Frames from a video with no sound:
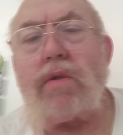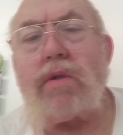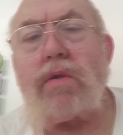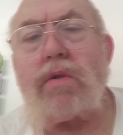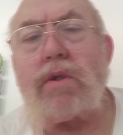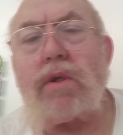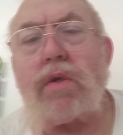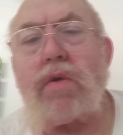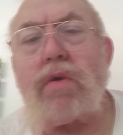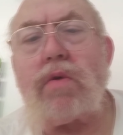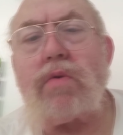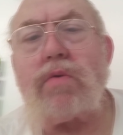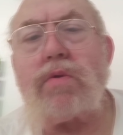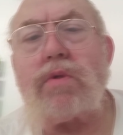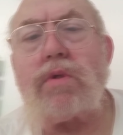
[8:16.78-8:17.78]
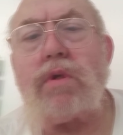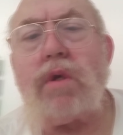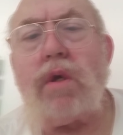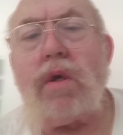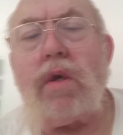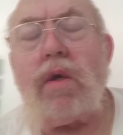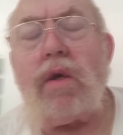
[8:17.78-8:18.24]
or screws,
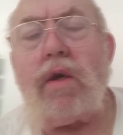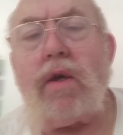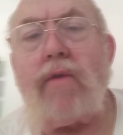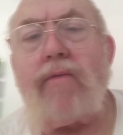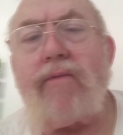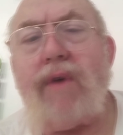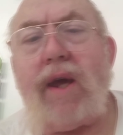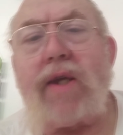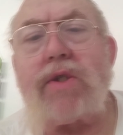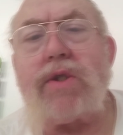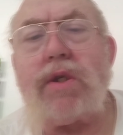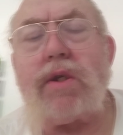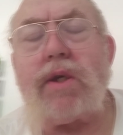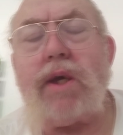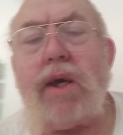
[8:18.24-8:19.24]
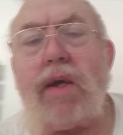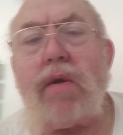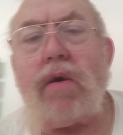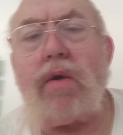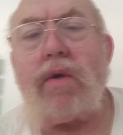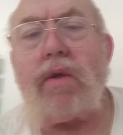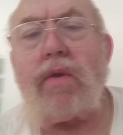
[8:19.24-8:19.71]
infection got
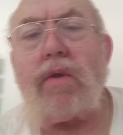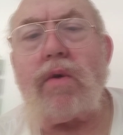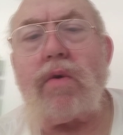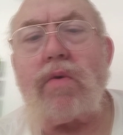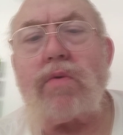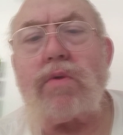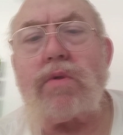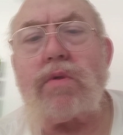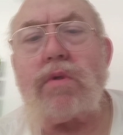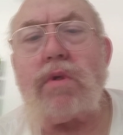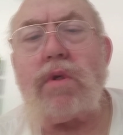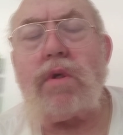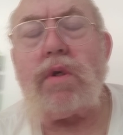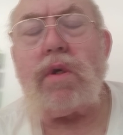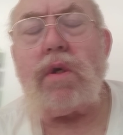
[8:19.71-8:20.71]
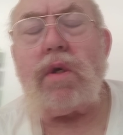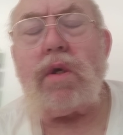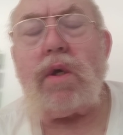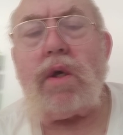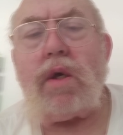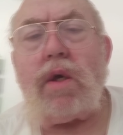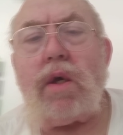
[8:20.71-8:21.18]
onto those.
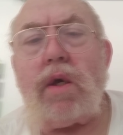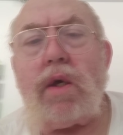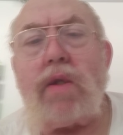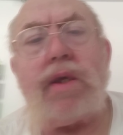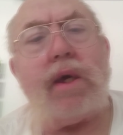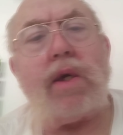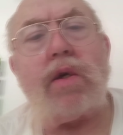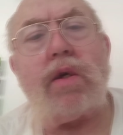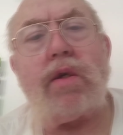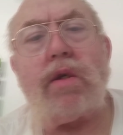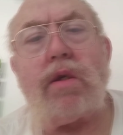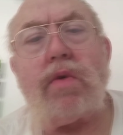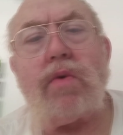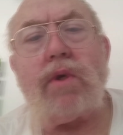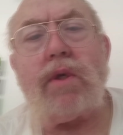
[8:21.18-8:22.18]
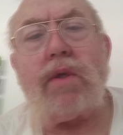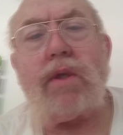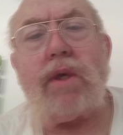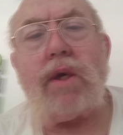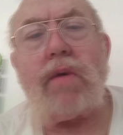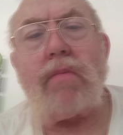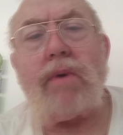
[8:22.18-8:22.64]
And they couldn't do
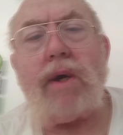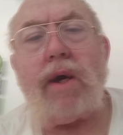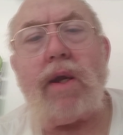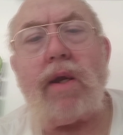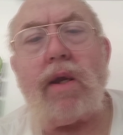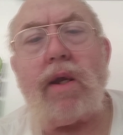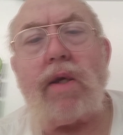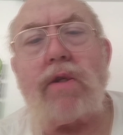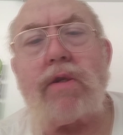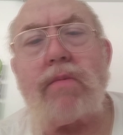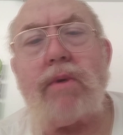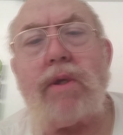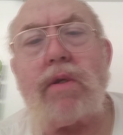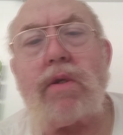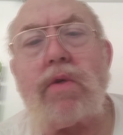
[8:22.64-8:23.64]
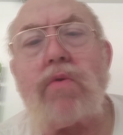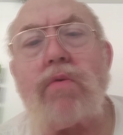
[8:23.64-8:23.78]
anything about it. I spent 2